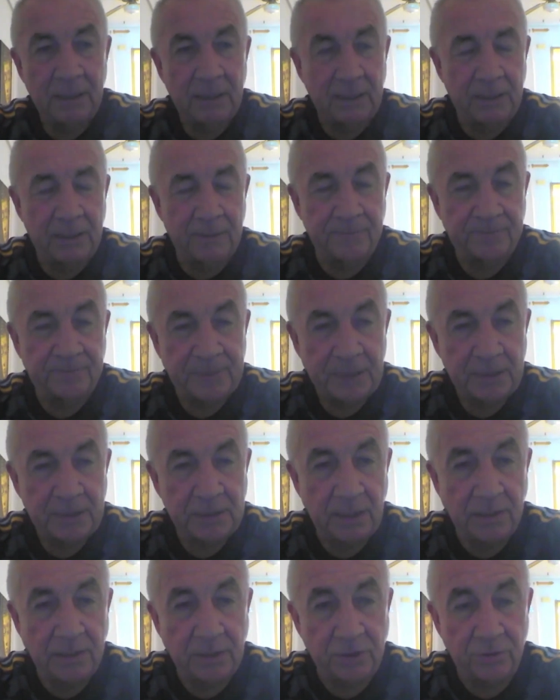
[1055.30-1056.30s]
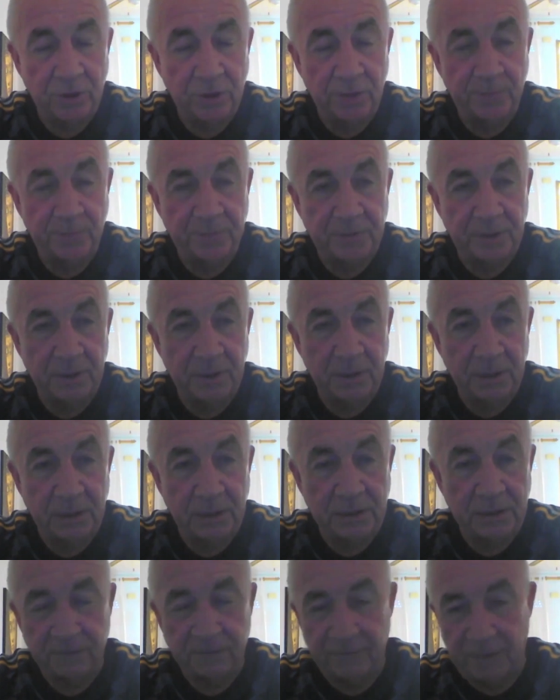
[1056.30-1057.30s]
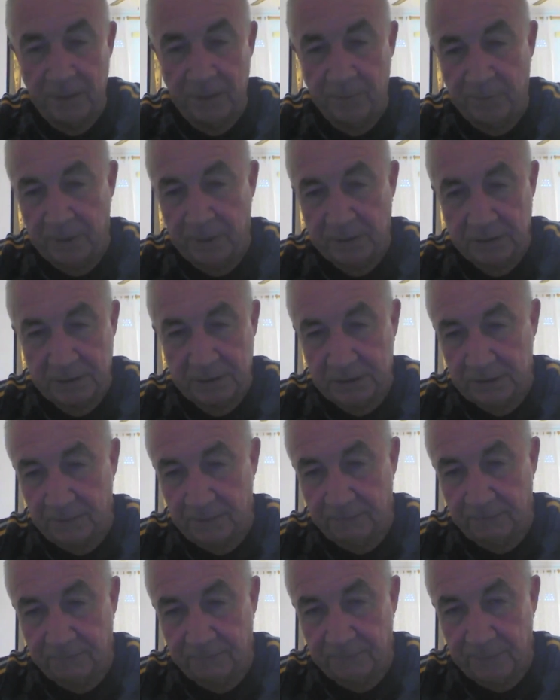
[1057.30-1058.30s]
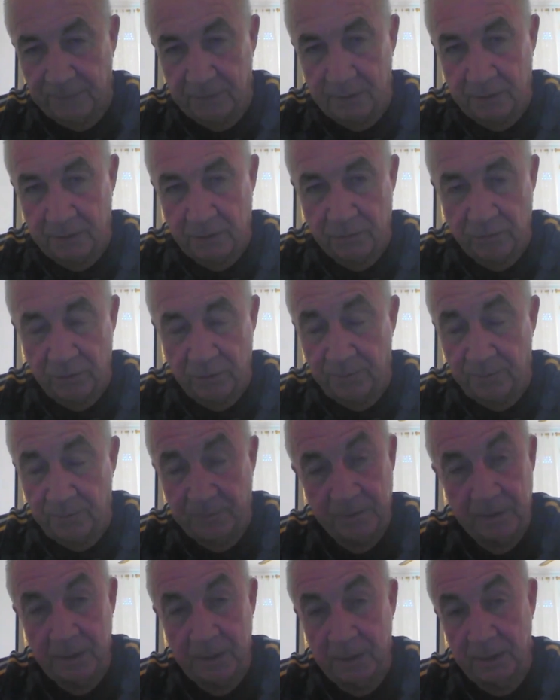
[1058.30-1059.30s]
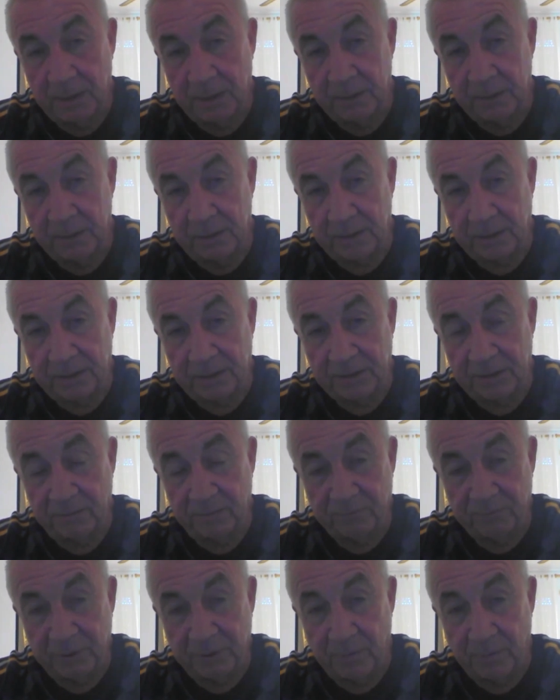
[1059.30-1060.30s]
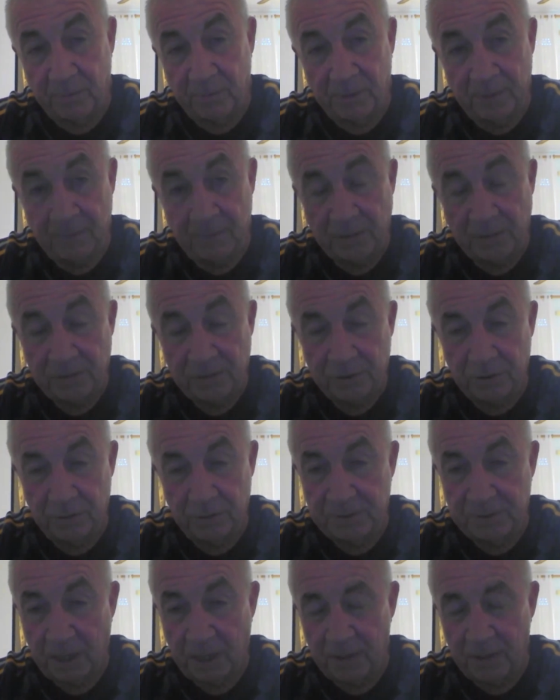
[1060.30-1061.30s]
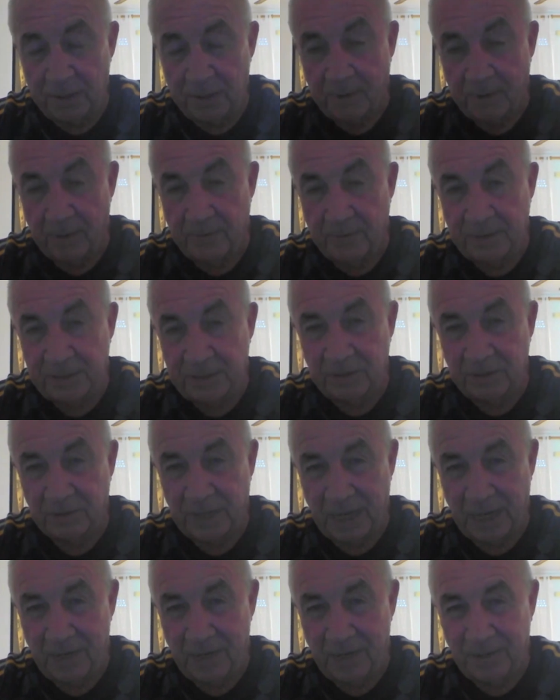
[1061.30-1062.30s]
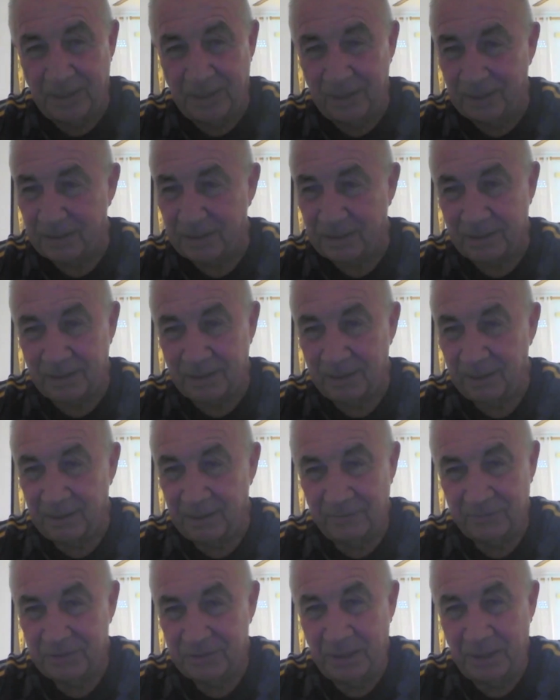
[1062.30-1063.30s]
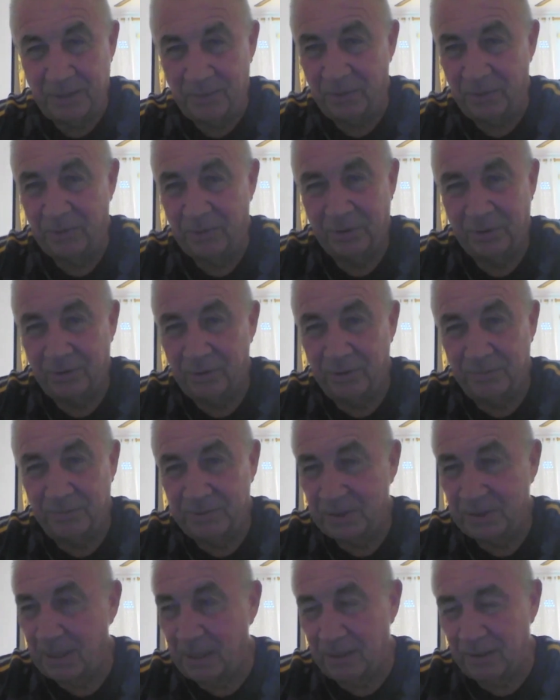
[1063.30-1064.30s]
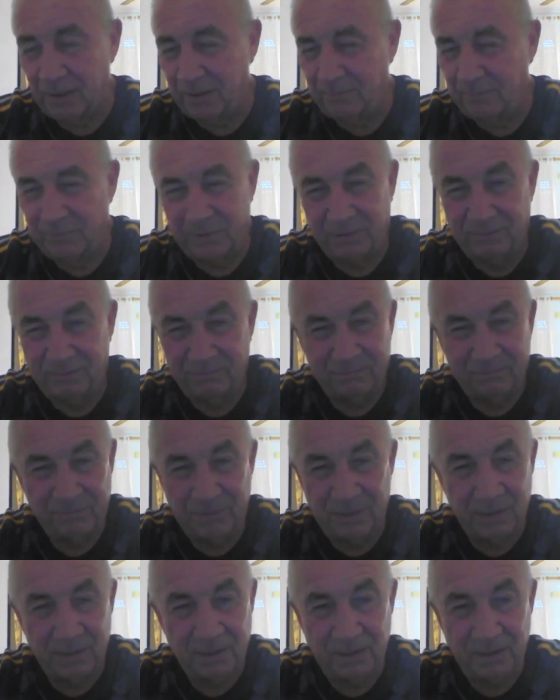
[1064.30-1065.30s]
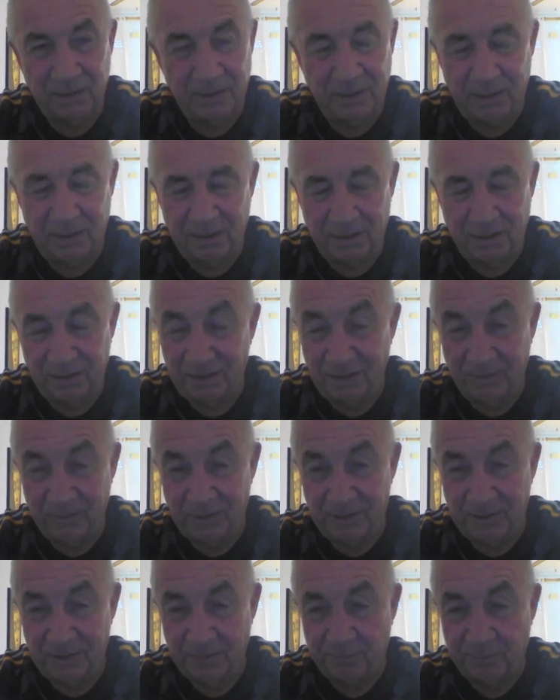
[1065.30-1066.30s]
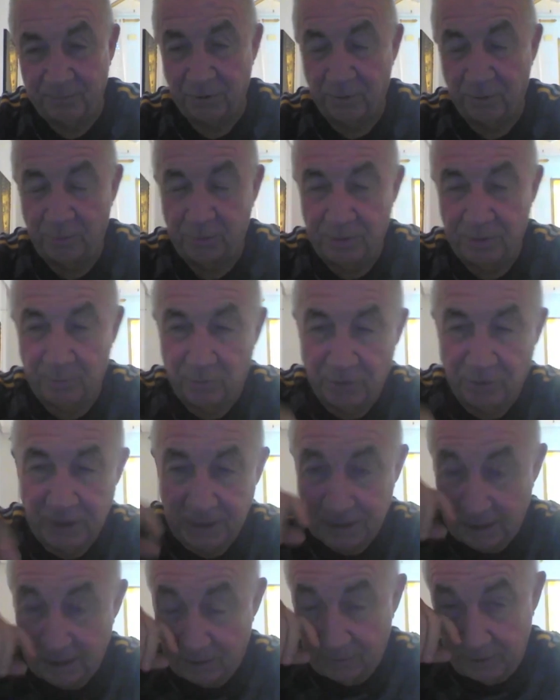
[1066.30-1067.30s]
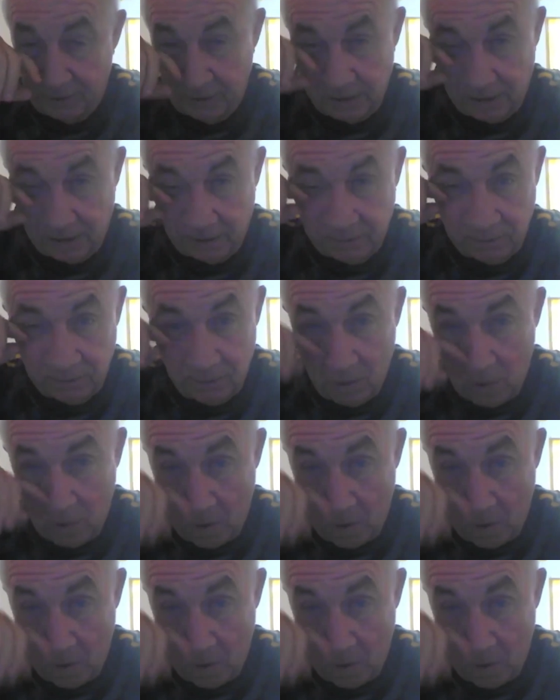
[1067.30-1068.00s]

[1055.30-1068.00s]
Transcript: Yeah. So the group, it's a very positive group, and I think probably most groups are at the moment. You still get your idiots. Seen them on other groups, you know, like, but you either put up with them or you don't, you know.